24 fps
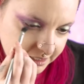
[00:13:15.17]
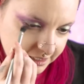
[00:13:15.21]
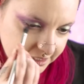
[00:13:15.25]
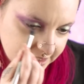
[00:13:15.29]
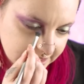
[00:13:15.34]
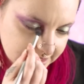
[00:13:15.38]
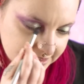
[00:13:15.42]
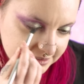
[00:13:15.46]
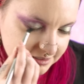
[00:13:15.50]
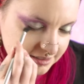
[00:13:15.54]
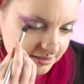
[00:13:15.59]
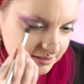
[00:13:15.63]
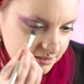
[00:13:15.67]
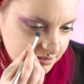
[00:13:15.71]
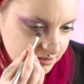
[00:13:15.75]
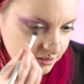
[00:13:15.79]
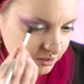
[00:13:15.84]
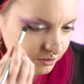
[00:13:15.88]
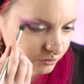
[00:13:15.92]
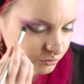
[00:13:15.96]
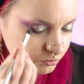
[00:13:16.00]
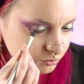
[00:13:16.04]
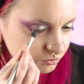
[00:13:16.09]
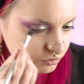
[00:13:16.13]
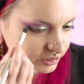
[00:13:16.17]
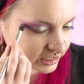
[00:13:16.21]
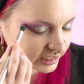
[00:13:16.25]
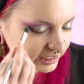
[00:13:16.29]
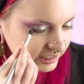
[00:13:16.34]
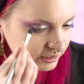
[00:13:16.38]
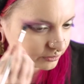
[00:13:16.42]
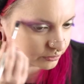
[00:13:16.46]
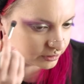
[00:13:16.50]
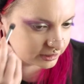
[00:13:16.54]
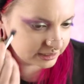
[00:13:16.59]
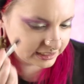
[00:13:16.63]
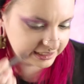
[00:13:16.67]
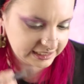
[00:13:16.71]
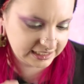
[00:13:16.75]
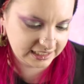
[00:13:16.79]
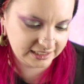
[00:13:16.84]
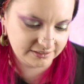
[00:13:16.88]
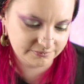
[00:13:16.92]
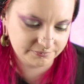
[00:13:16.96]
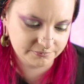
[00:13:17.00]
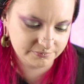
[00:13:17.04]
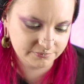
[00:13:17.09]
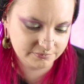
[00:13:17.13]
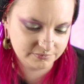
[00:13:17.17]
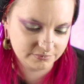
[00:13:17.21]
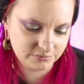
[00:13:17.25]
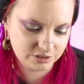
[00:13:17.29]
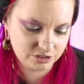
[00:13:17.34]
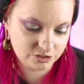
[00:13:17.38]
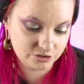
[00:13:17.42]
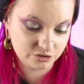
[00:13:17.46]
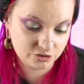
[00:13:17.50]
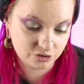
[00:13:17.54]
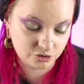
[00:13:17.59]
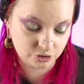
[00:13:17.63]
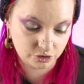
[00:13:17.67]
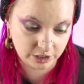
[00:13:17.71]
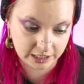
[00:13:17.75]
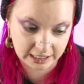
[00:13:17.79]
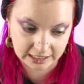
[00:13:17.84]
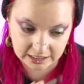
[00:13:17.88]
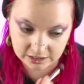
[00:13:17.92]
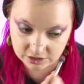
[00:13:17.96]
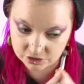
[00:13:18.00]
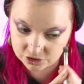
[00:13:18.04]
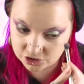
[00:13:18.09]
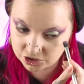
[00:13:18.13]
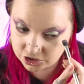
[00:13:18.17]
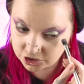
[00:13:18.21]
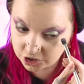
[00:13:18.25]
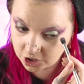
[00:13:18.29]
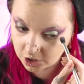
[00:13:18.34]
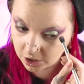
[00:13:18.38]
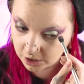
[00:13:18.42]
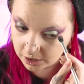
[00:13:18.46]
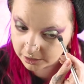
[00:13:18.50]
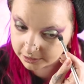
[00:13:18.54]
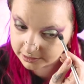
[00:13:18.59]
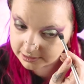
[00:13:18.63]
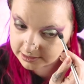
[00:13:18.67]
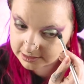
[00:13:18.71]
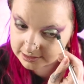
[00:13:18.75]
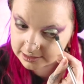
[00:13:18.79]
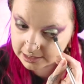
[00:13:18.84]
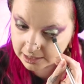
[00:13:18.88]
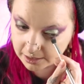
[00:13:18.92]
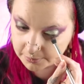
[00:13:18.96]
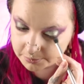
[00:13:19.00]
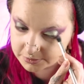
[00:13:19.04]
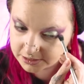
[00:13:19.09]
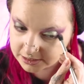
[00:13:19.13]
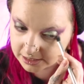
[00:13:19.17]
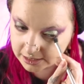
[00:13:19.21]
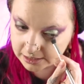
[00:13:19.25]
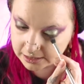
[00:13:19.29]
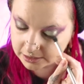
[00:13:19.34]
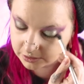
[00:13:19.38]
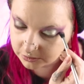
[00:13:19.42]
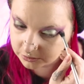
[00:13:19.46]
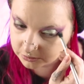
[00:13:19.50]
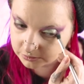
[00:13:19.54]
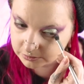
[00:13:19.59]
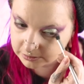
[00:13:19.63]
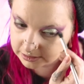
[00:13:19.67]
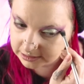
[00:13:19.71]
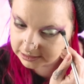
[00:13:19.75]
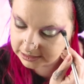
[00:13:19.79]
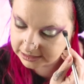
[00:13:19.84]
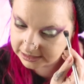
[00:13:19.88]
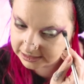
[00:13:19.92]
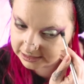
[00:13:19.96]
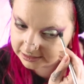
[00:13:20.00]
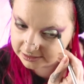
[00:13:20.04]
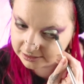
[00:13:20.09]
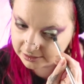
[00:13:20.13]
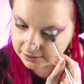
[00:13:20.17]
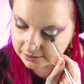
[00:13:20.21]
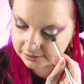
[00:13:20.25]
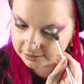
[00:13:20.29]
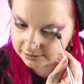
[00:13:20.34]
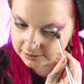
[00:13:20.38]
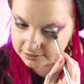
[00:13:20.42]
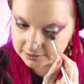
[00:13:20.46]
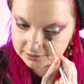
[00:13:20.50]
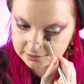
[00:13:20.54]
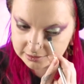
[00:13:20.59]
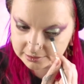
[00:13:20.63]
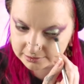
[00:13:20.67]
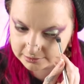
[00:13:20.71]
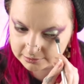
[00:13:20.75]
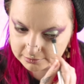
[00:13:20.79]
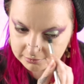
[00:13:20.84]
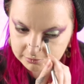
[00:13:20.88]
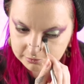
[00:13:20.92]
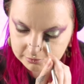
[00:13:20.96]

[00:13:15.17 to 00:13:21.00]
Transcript: It's a really, really strange concept, and it really does